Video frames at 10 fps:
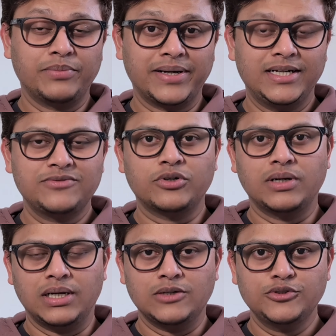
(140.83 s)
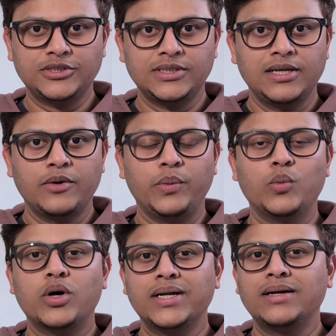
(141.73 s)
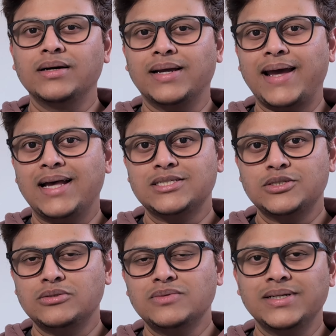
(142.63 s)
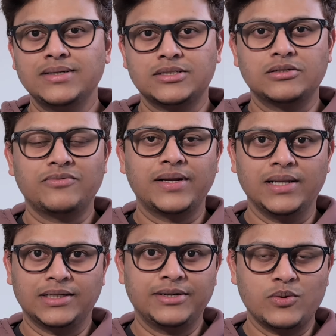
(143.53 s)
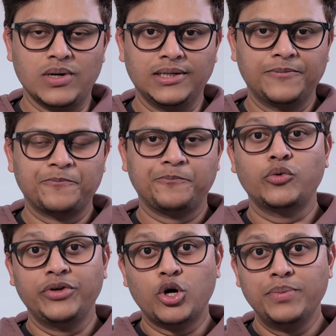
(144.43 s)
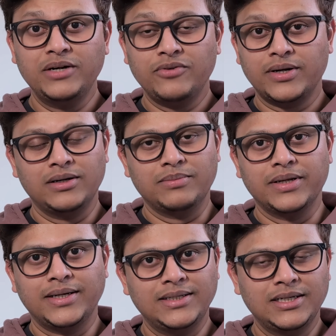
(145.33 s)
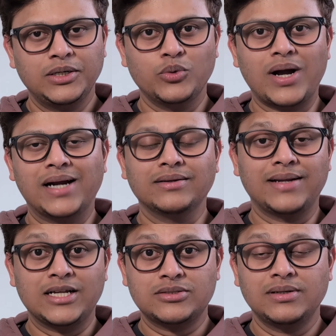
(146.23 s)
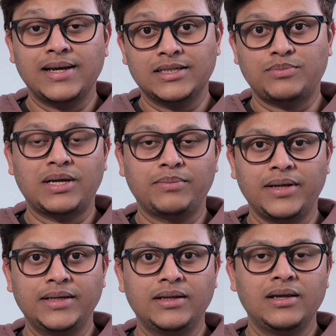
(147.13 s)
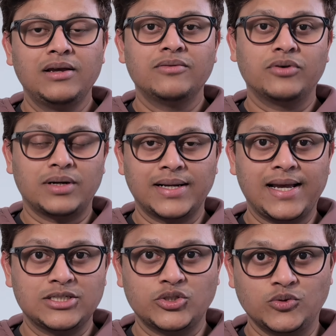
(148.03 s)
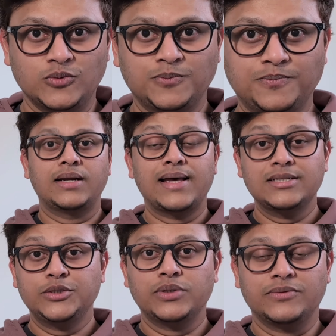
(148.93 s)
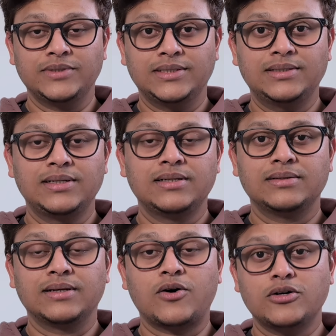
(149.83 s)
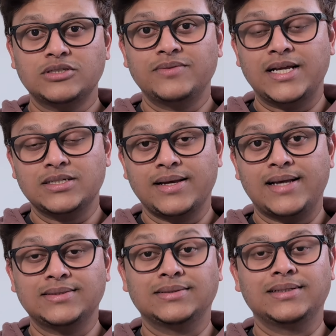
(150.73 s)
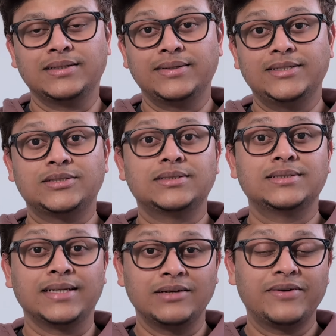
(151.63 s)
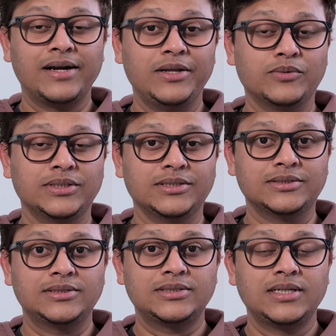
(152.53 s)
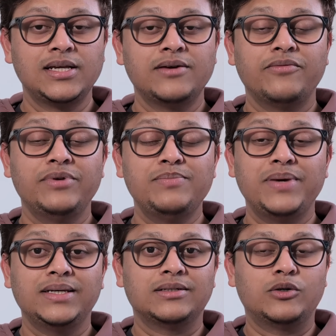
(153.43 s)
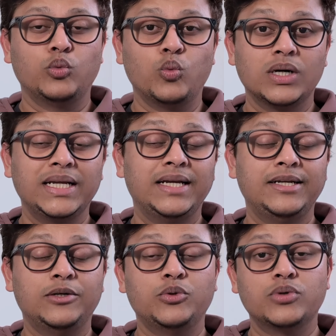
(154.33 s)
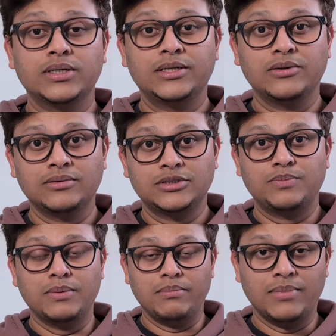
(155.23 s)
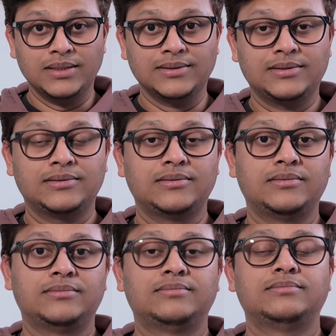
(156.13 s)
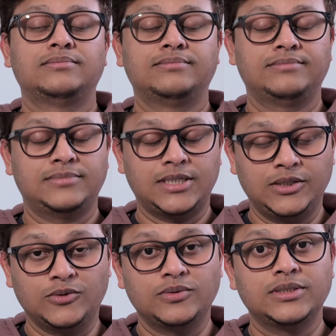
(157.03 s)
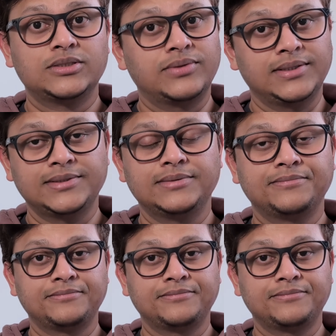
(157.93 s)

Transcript: upgrades for our house, we wanted a gas stove instead of an electric one. So we opted for an upgrade to add a natural gas pipeline for our gas stove. And as you are aware, the cost of natural gas has increased significantly over the years. We pay around $180 to $200 per month. I know, it's crazy.